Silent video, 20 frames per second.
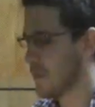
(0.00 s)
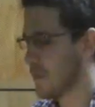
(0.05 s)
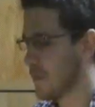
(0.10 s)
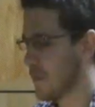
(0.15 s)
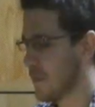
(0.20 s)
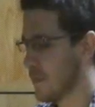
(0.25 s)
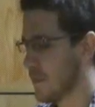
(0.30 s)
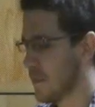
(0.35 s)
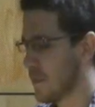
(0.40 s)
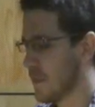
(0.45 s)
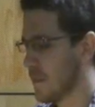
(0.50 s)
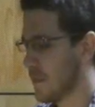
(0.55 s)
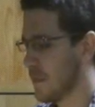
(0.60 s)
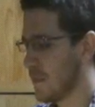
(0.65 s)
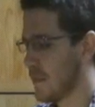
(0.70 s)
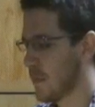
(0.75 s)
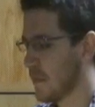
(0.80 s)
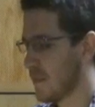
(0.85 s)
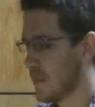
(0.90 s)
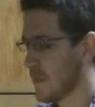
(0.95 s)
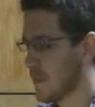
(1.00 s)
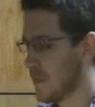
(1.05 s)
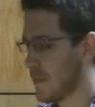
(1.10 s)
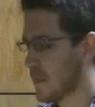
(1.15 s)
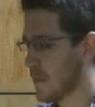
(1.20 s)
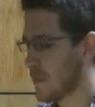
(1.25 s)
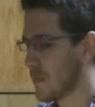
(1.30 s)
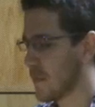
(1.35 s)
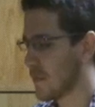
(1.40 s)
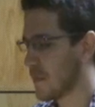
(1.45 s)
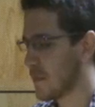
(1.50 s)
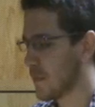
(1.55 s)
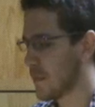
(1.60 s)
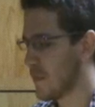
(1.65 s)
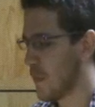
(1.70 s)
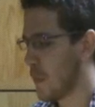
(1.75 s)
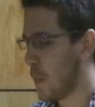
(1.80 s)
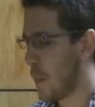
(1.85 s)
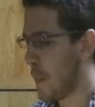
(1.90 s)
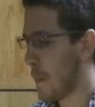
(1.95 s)

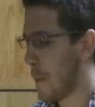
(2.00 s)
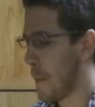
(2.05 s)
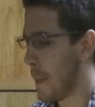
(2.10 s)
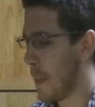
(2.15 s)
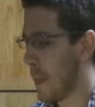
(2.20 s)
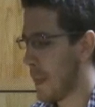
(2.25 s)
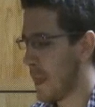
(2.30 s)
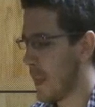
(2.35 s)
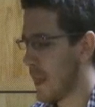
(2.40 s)
[no speech]